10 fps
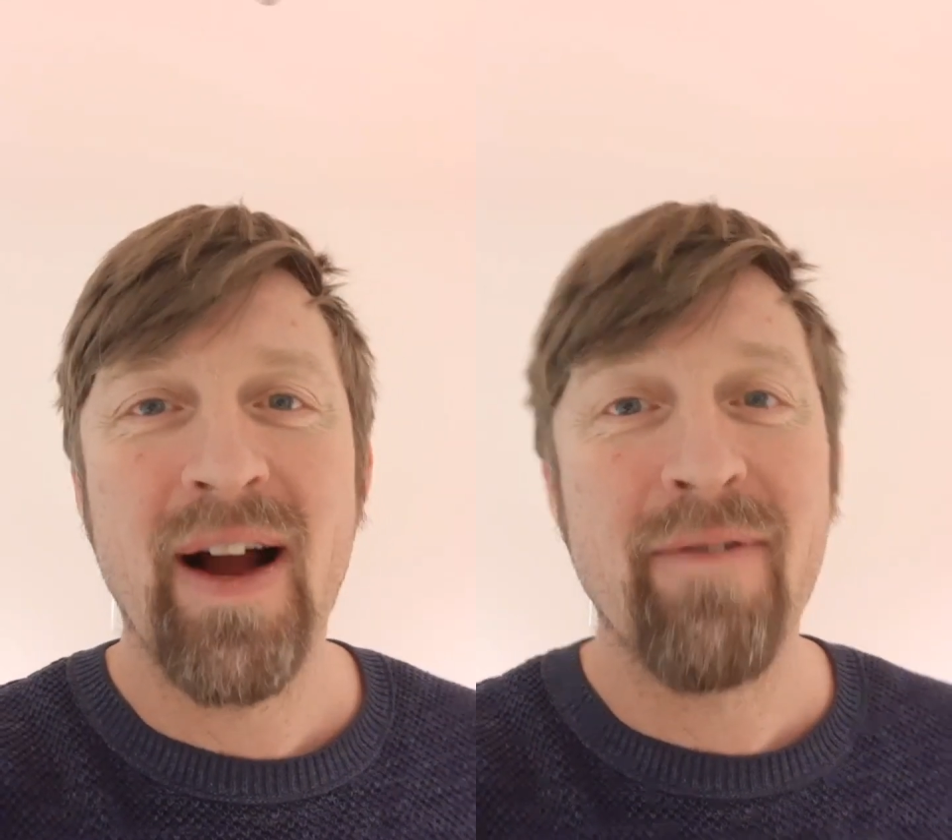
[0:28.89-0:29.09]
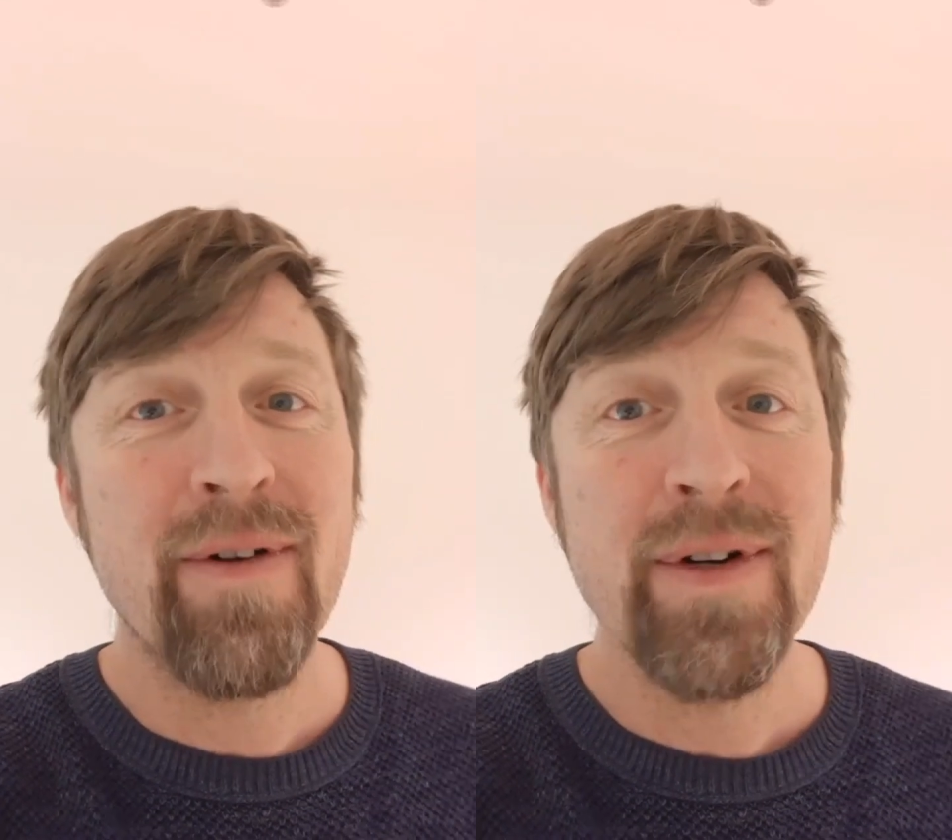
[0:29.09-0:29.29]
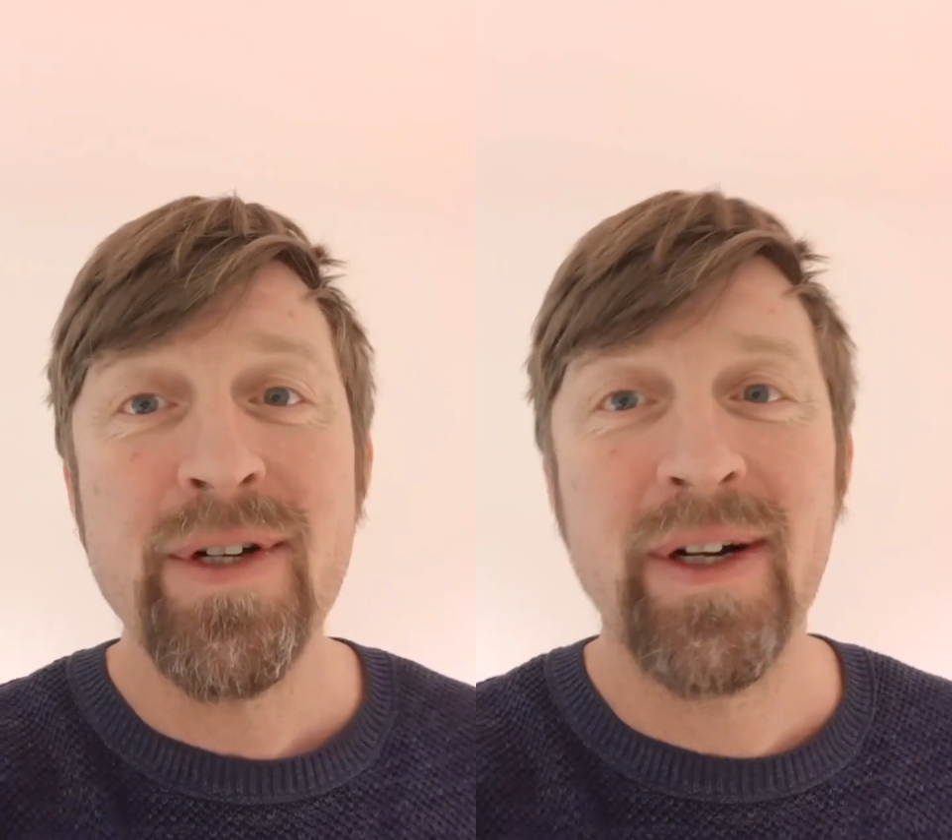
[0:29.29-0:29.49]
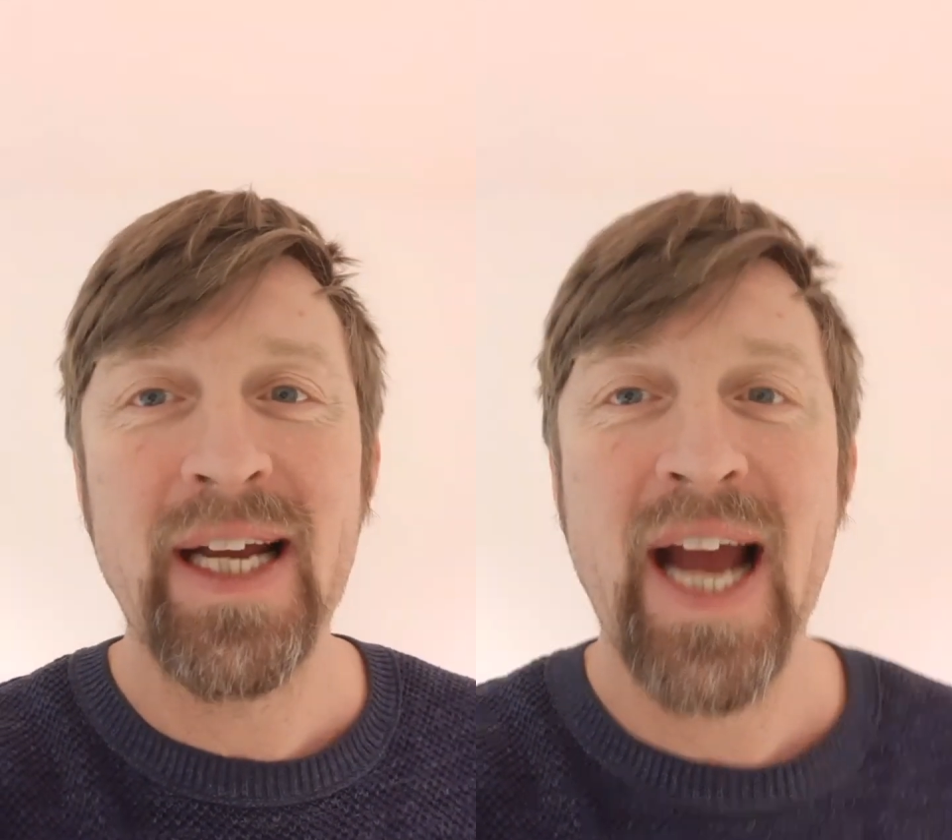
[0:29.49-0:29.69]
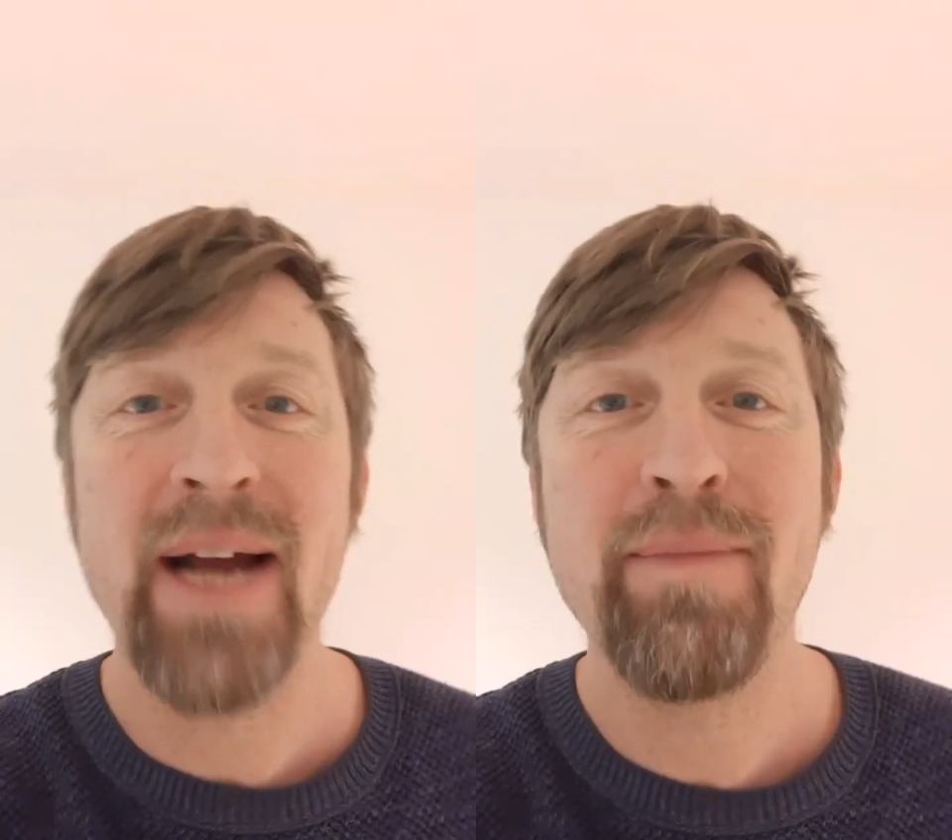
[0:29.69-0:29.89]
I
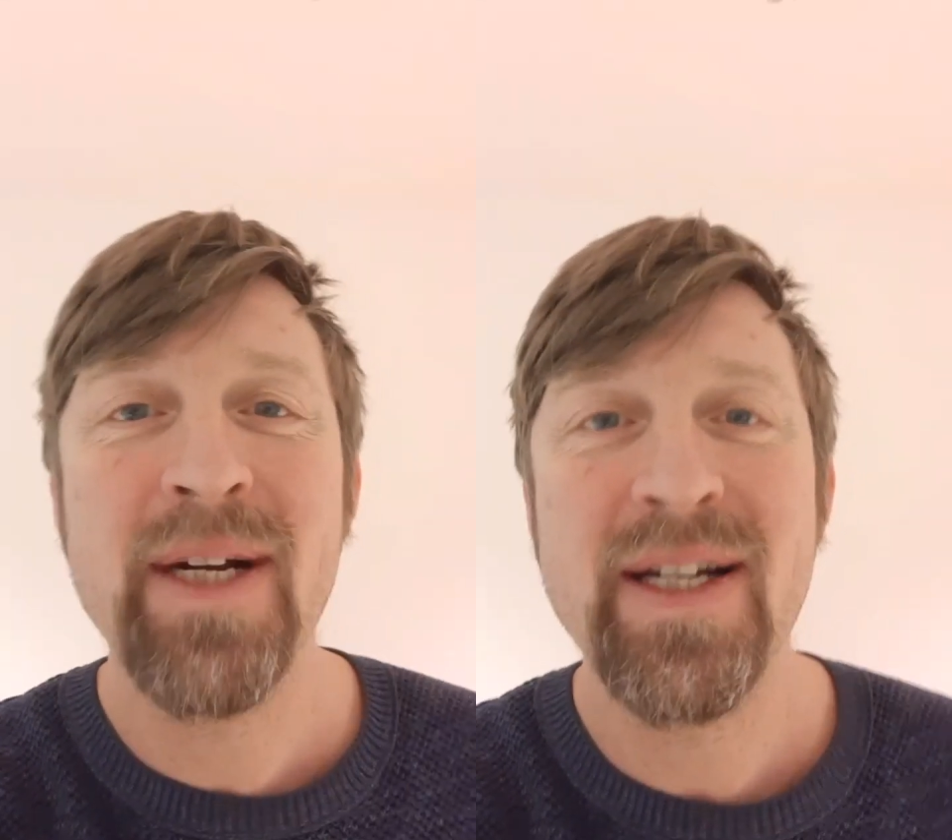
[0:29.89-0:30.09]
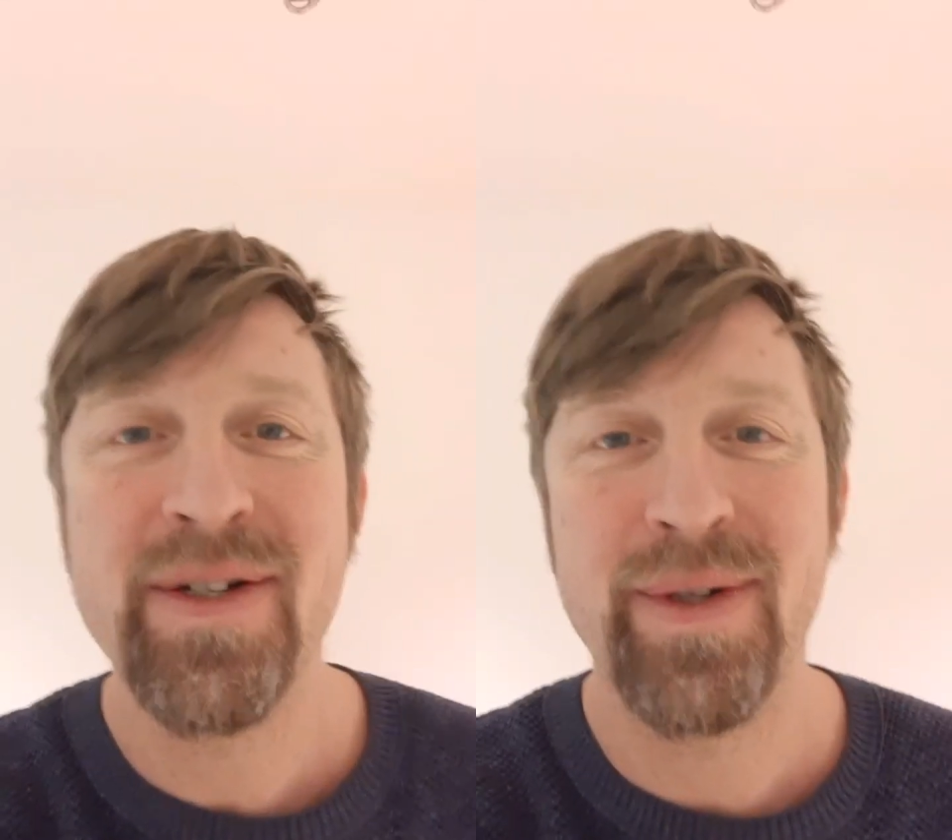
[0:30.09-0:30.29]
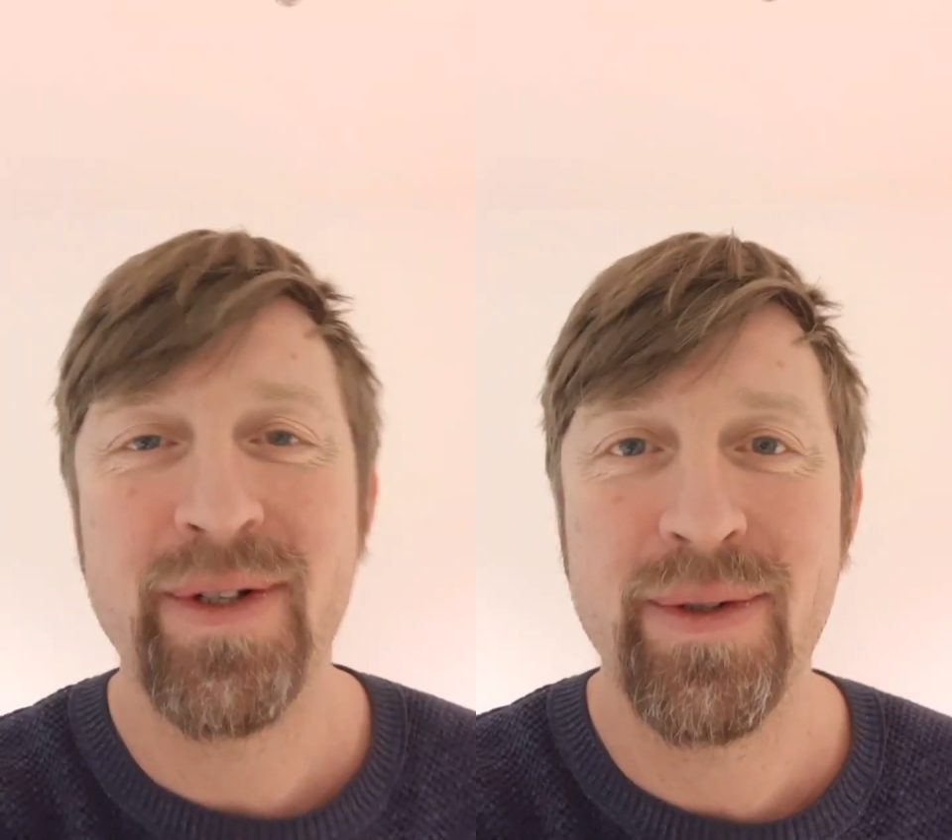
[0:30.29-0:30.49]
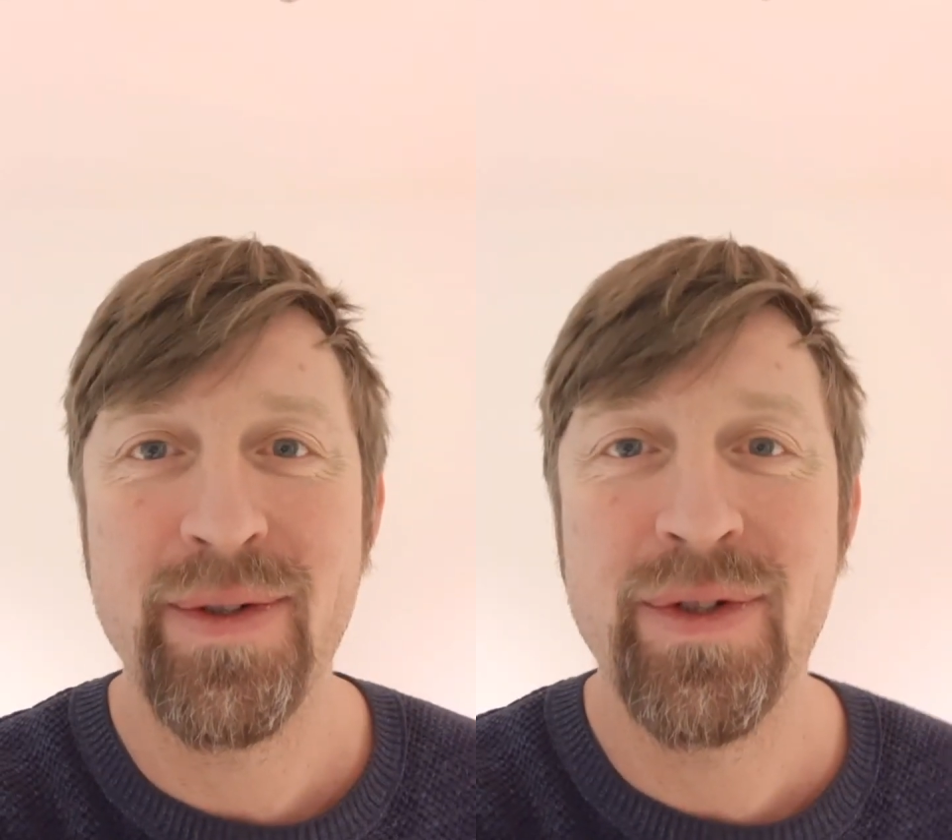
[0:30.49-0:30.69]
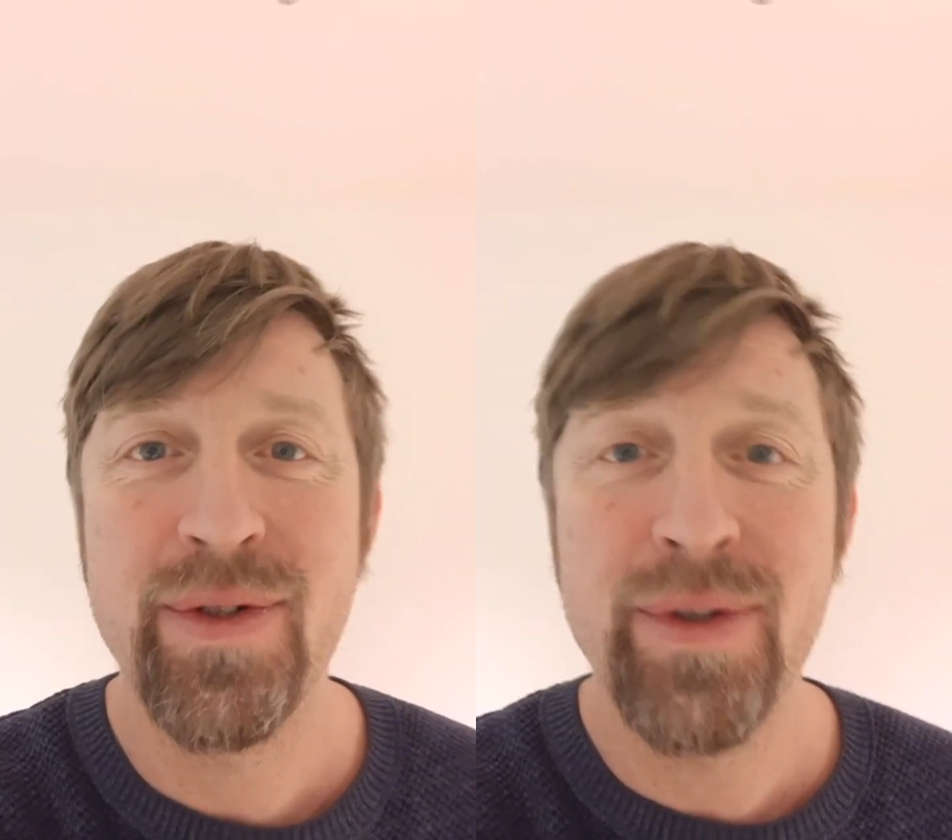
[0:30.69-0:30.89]
fortunately had been
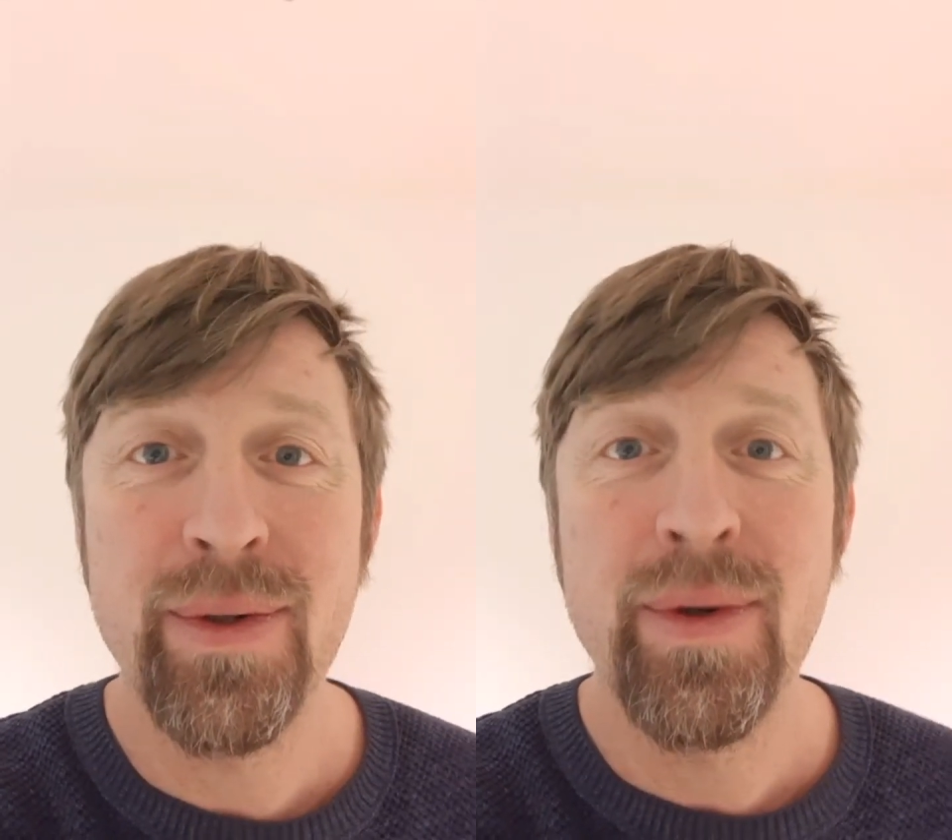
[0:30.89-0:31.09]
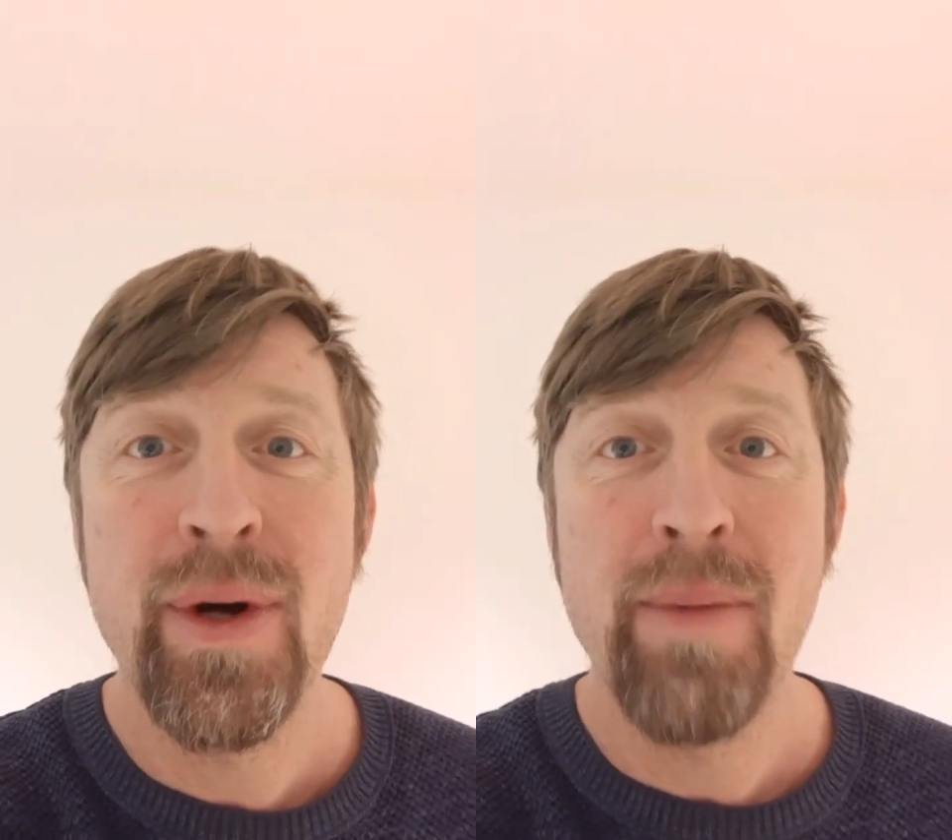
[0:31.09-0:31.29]
introduced to